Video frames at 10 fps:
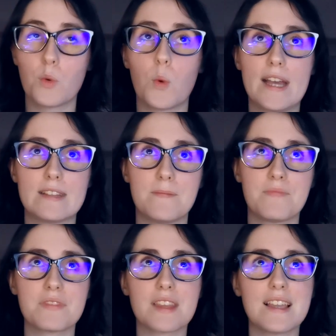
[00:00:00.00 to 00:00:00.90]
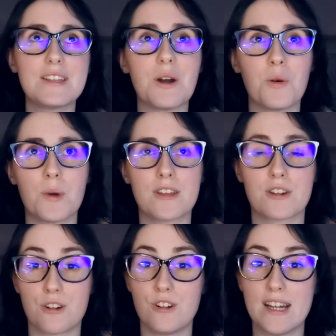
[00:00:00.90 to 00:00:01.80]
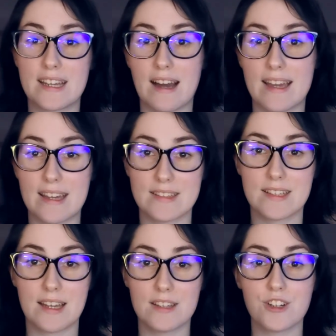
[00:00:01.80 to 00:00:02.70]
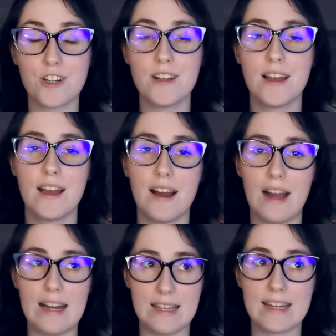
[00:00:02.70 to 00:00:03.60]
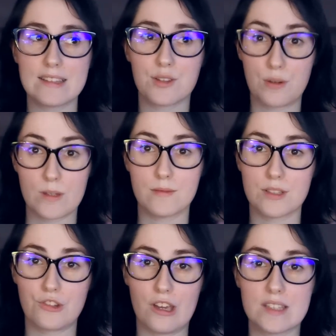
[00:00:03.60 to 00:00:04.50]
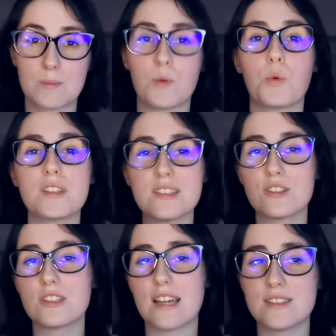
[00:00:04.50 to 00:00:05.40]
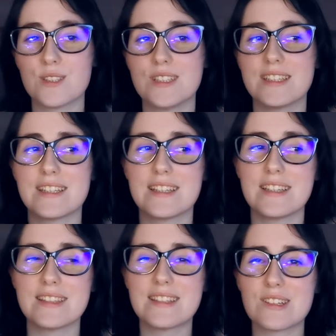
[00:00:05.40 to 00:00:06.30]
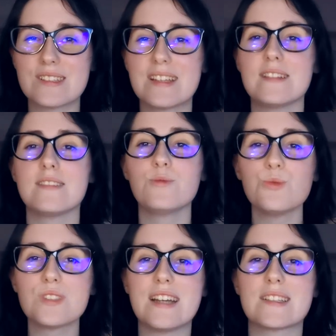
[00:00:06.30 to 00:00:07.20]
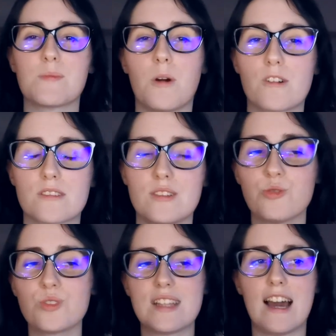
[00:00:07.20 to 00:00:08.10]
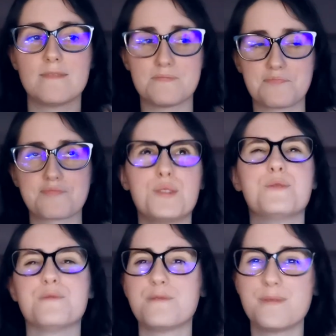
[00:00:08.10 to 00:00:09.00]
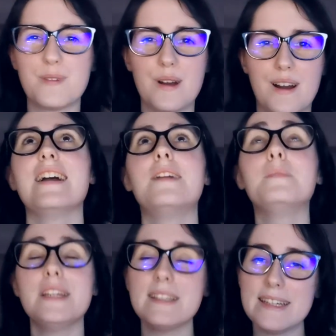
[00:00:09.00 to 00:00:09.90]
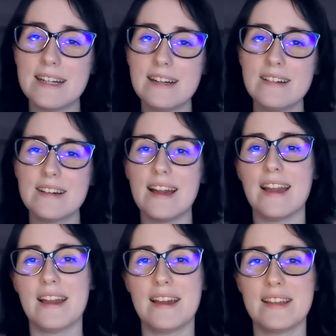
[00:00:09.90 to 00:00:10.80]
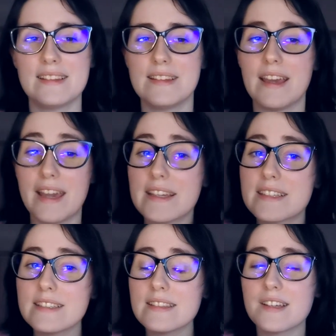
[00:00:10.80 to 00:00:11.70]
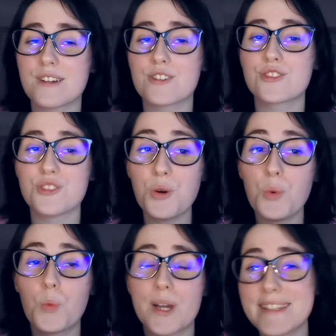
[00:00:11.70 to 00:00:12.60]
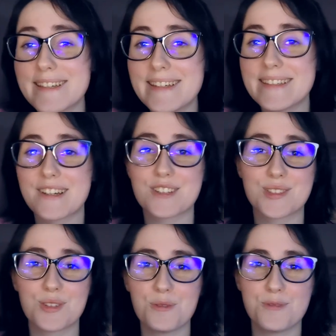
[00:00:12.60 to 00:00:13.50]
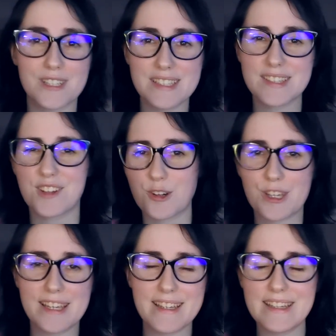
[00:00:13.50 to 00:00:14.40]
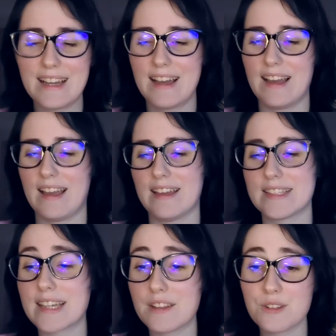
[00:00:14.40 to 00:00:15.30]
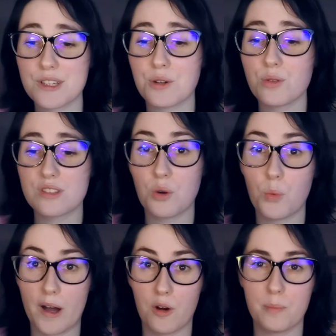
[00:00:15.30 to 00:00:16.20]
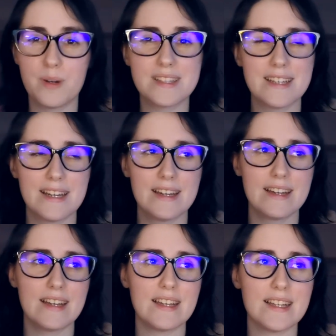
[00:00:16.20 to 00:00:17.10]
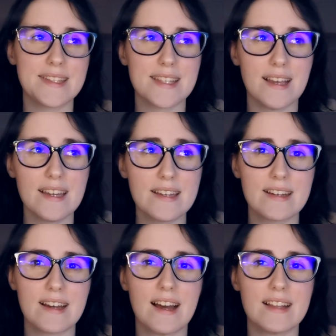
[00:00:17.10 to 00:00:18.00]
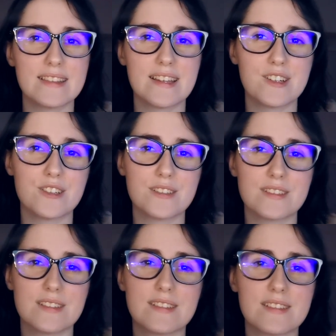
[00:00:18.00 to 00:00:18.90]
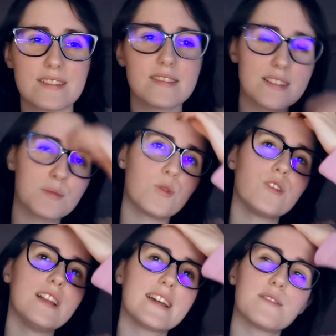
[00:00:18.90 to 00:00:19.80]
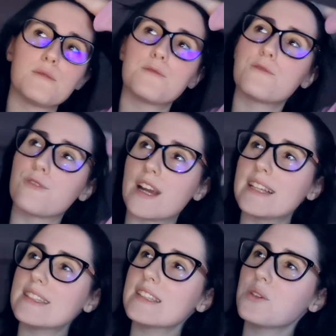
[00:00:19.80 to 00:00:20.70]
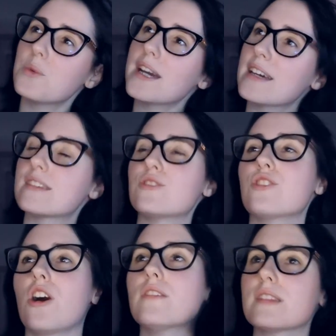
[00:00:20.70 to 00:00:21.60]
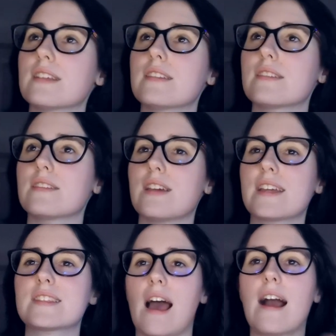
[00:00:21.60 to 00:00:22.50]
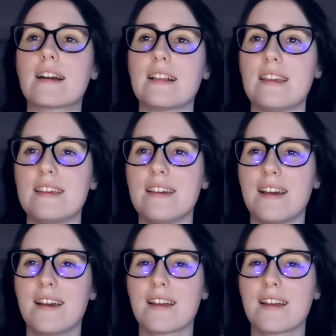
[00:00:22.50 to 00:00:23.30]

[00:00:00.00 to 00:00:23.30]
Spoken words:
when when a girl and guy get together. I like the thrill of the chase, but once they're together, they lose that spark. They lose that oomph. Amelia and Aiden, they are so witty. They are so funny, snarky, and together they go so well. But it's like they're more like friends in a way, and they're not exactly